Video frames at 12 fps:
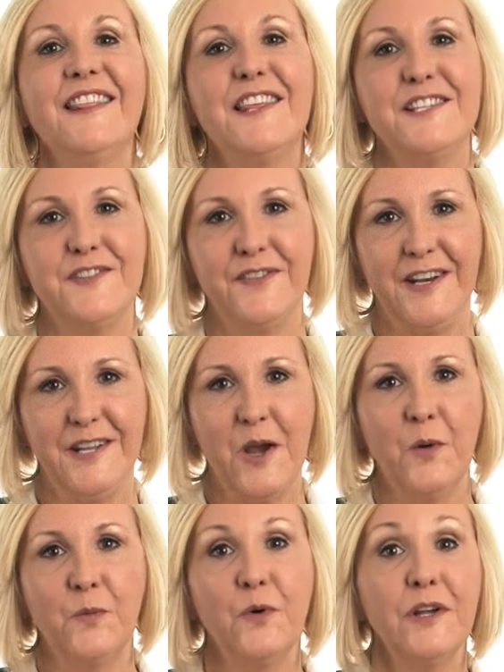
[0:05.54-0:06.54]
This
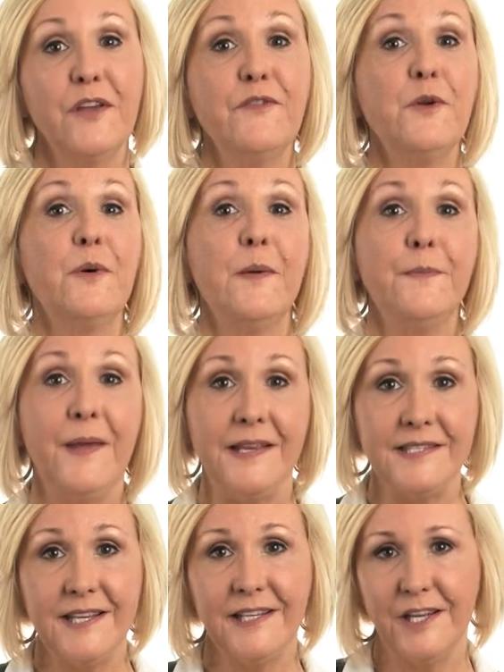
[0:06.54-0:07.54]
video will give you a
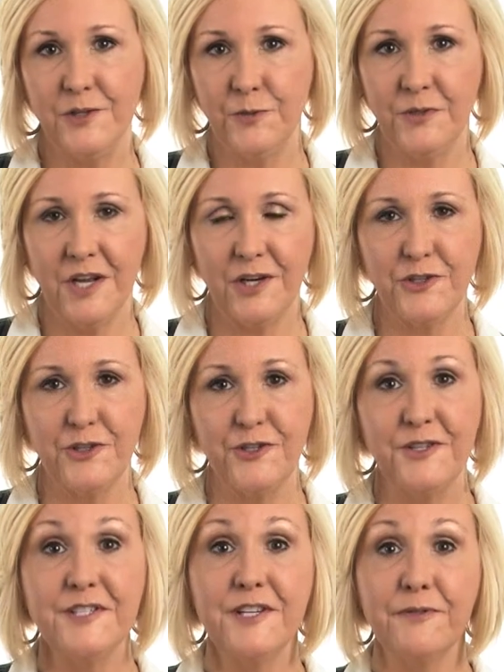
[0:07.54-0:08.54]
basic introduction
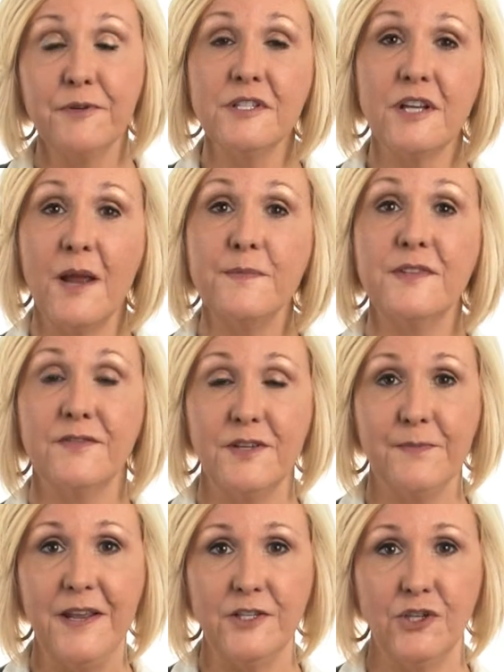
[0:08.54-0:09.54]
to different types of
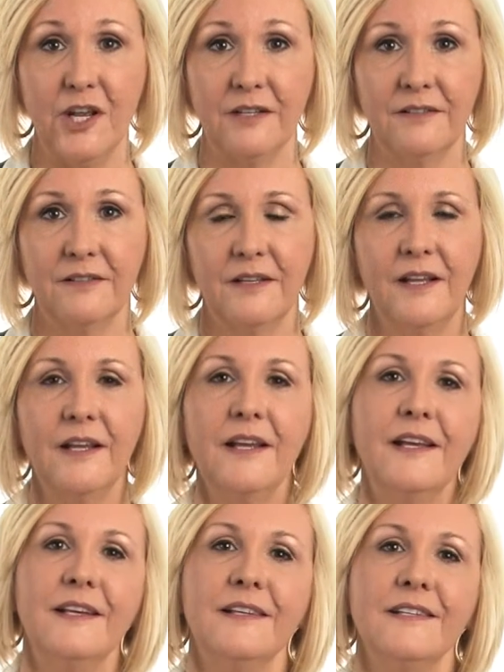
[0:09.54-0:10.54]
dementia.
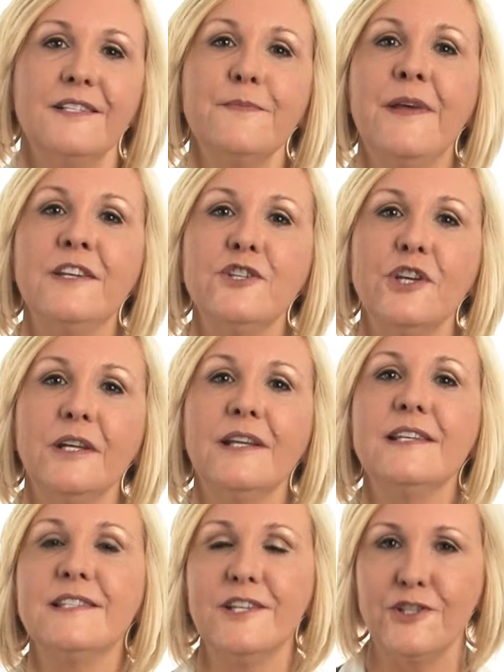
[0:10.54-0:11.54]
Dementia
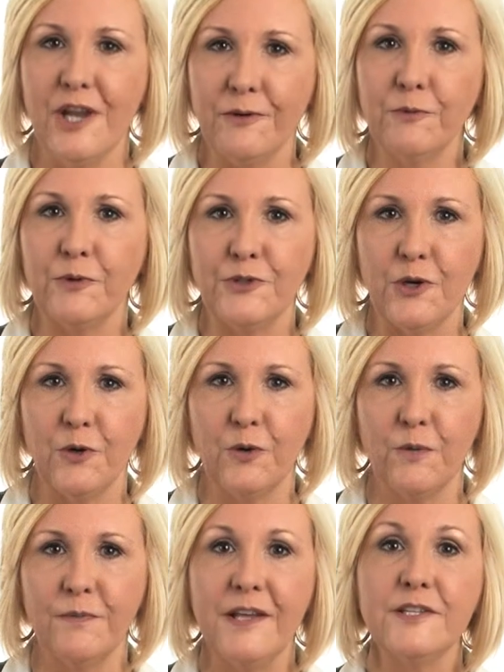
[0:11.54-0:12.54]
is a general
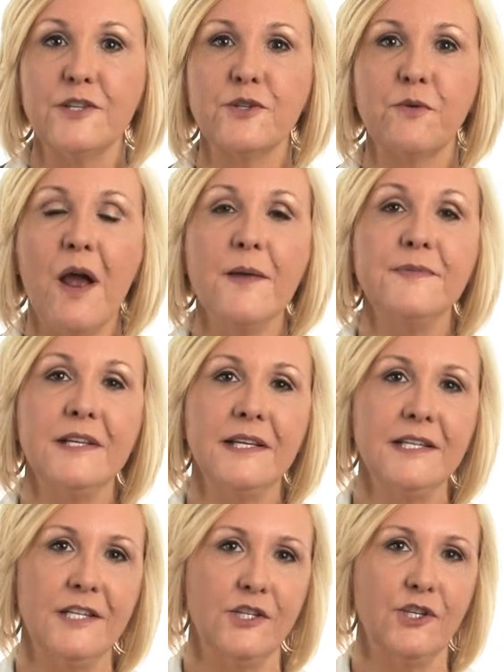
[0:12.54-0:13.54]
term that describes a
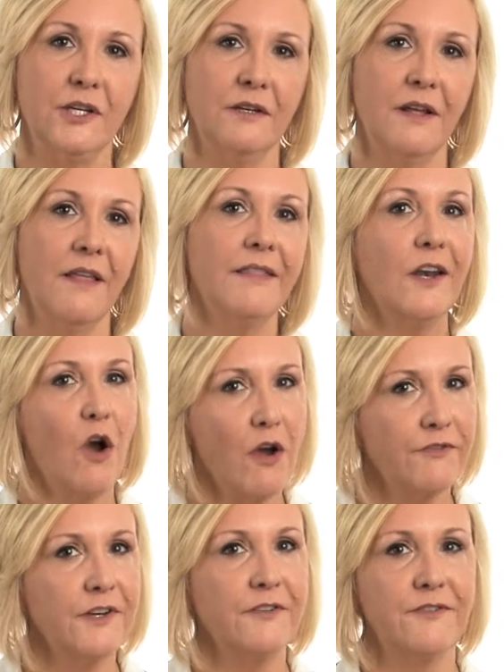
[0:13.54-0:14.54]
condition that
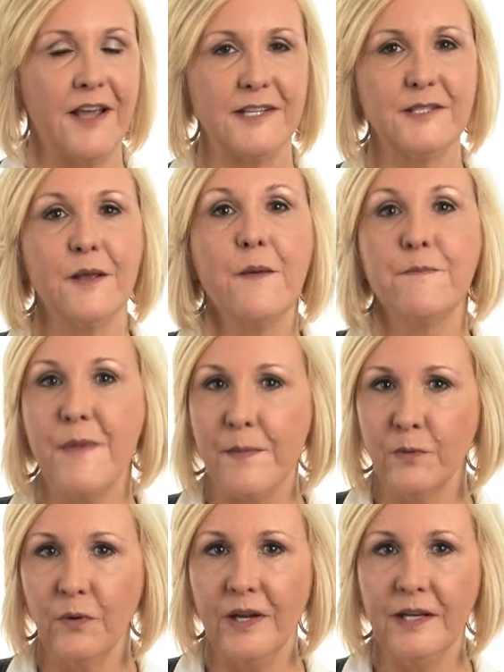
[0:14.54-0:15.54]
often affects
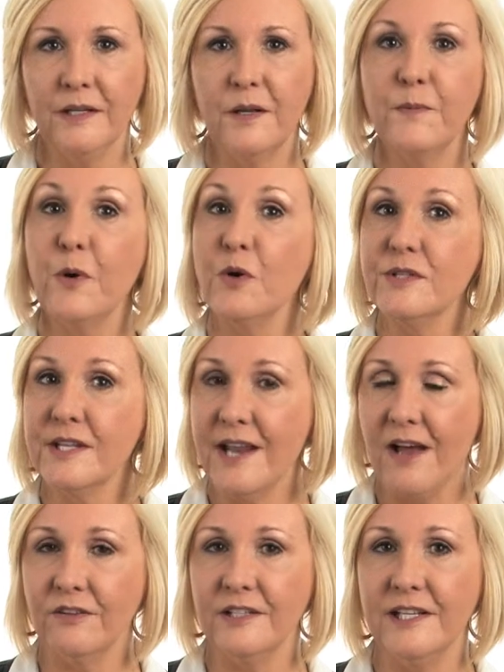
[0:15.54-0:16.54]
memory,
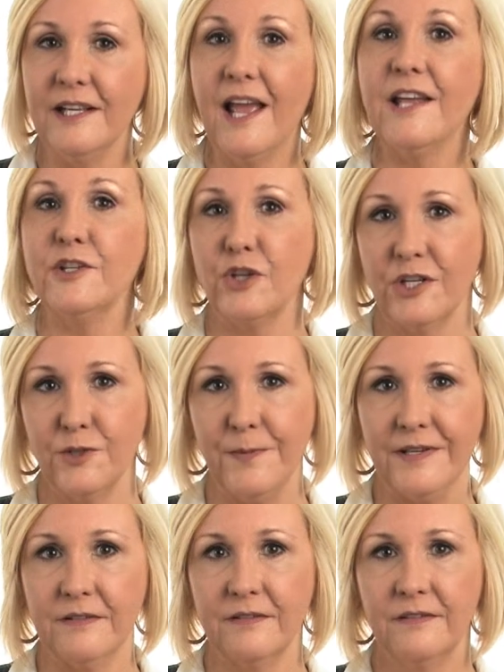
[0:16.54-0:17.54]
personality, and
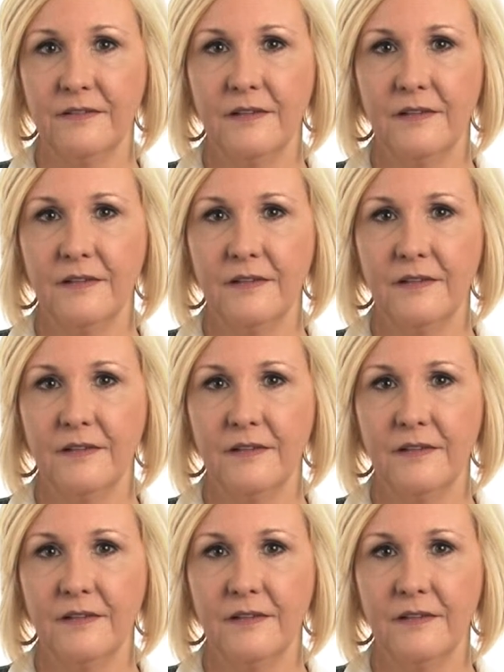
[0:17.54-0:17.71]
judgment.